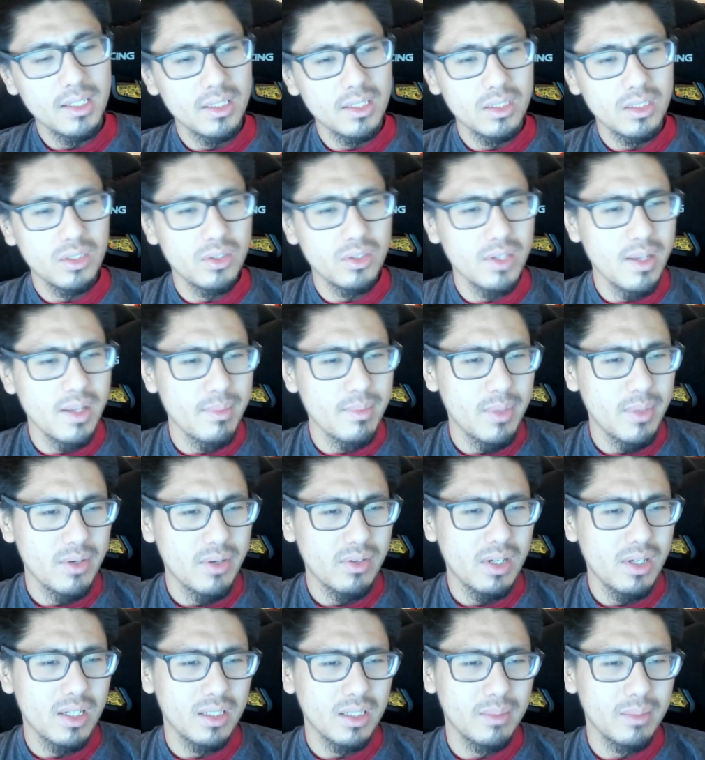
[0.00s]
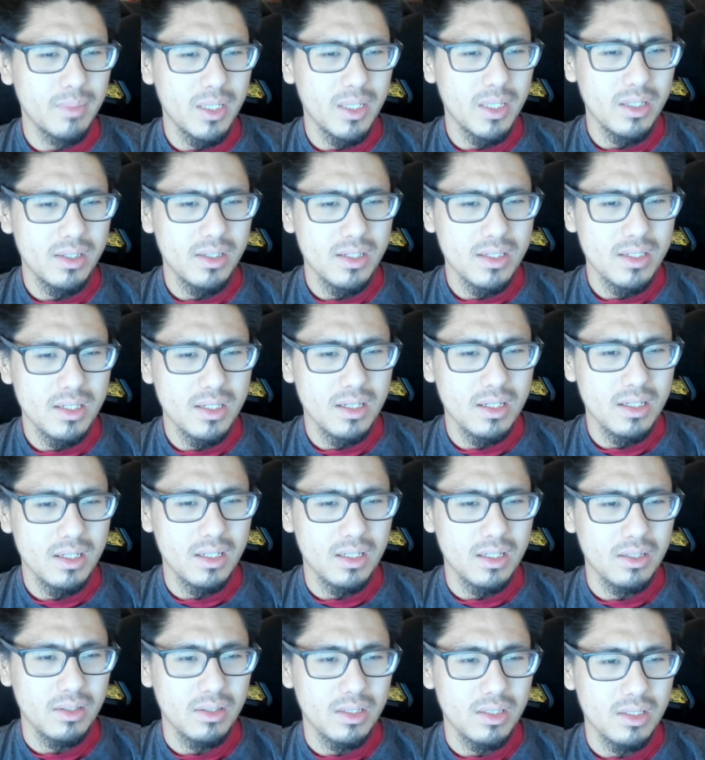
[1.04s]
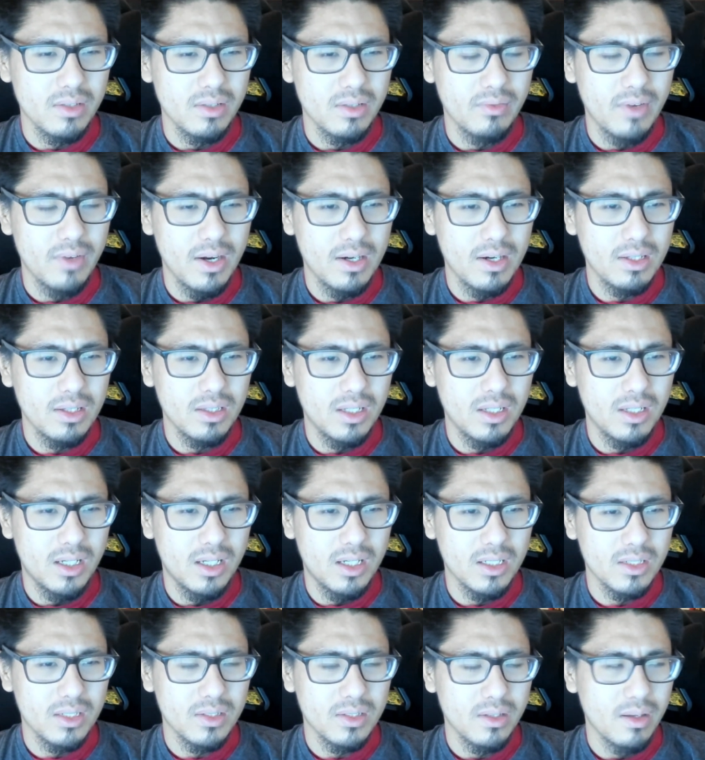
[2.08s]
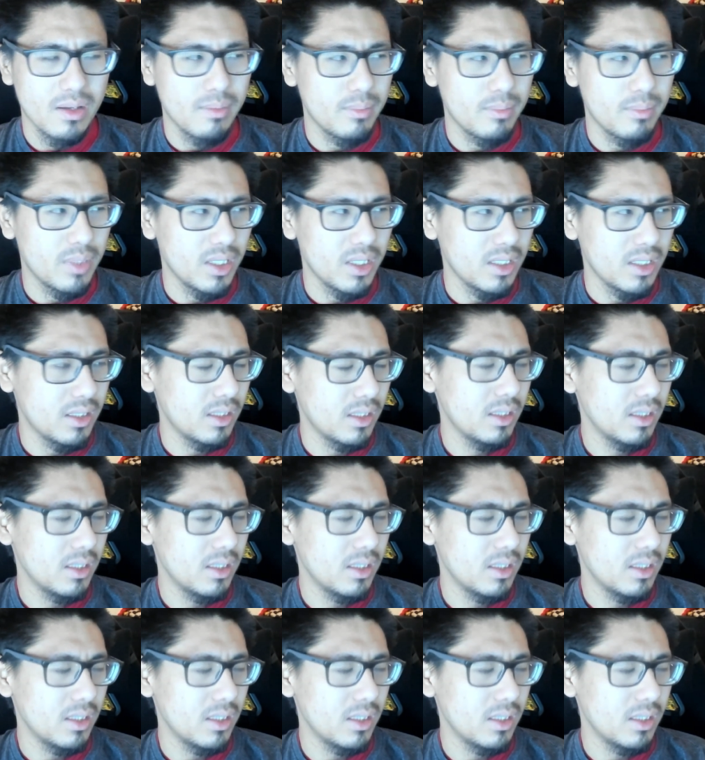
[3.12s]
Don't get me wrong, a month is a is a very long sum, but